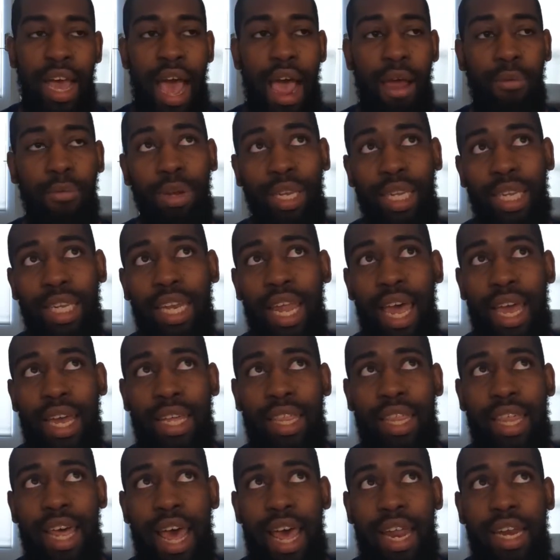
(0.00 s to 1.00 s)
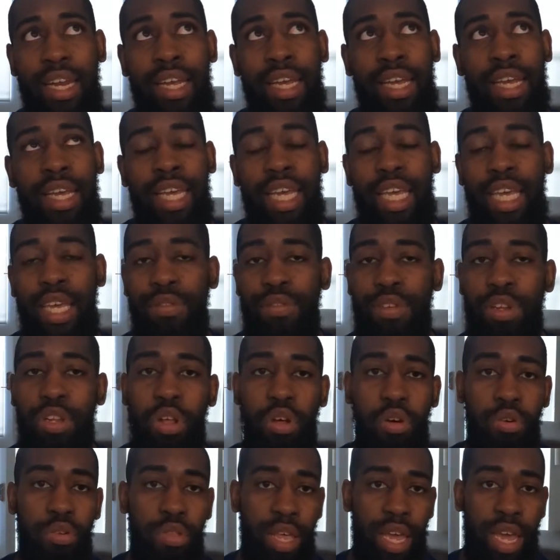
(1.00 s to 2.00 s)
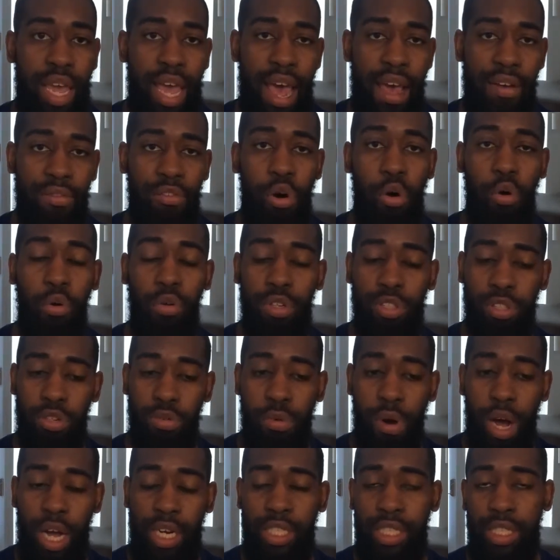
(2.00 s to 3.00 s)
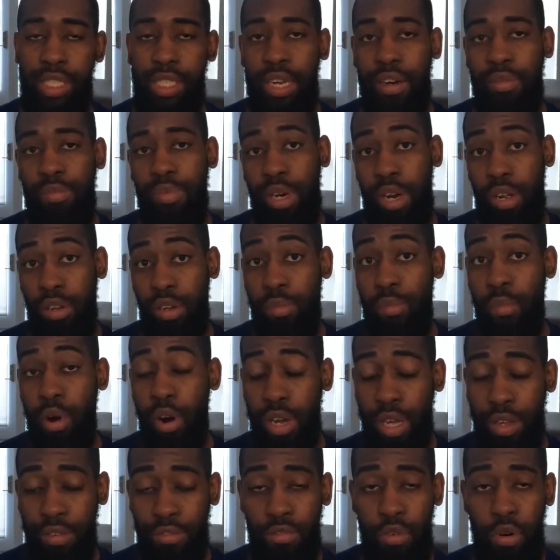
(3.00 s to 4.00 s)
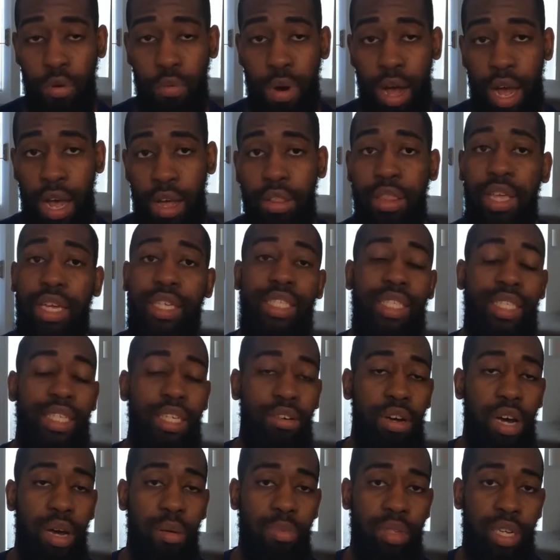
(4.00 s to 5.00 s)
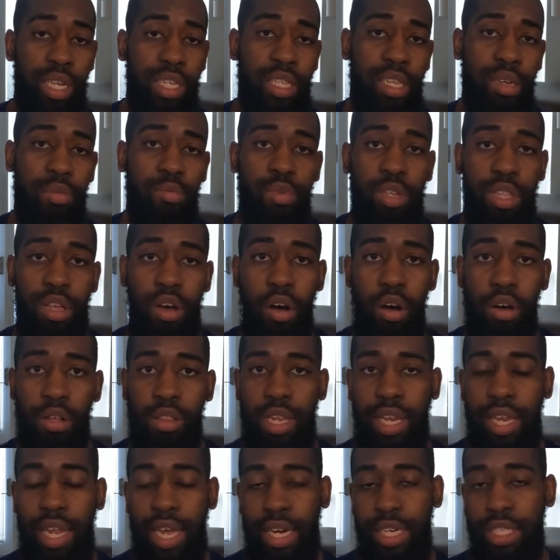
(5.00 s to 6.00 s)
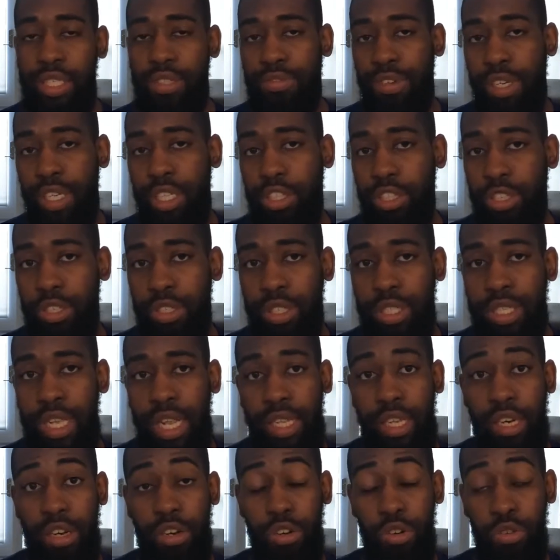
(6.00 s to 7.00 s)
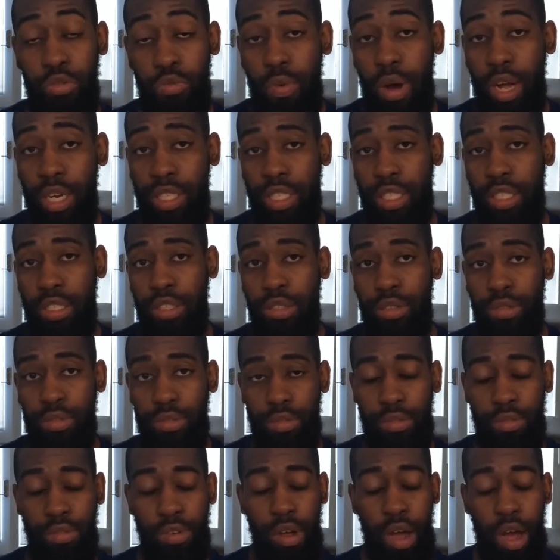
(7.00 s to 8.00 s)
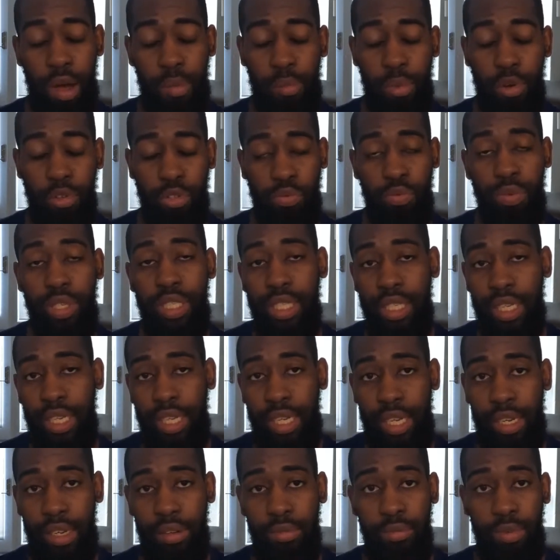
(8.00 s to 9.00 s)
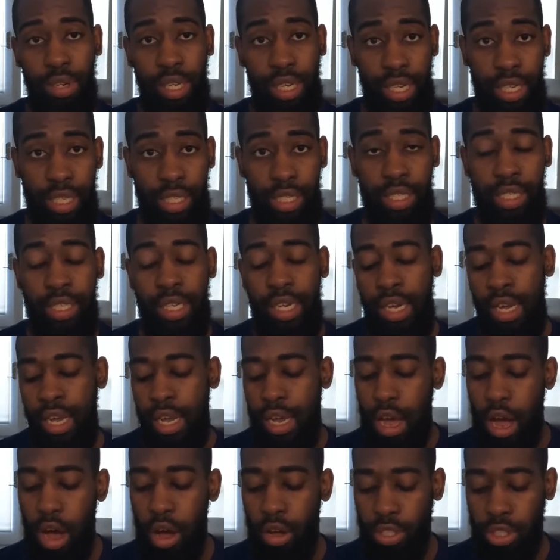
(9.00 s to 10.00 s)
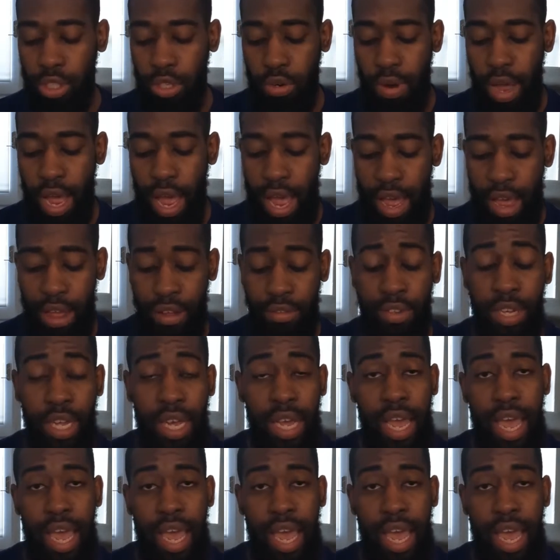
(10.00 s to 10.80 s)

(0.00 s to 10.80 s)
I really like that even though they have older watches that have been on the market for a while, they still update them with all the latest features that the new watches most recently released also have.